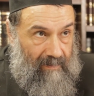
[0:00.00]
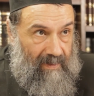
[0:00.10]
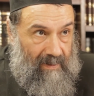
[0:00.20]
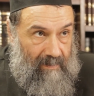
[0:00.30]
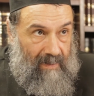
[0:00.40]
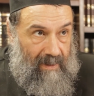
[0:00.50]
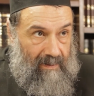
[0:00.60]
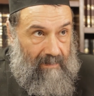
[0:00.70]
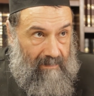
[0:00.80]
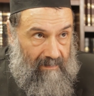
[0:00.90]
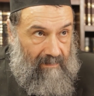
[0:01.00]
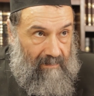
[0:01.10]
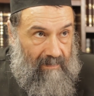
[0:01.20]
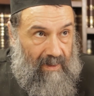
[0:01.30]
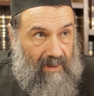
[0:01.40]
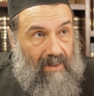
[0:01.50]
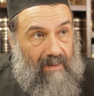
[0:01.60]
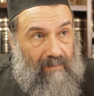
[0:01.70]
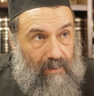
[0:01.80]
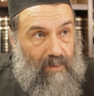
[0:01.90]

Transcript: the main Kiev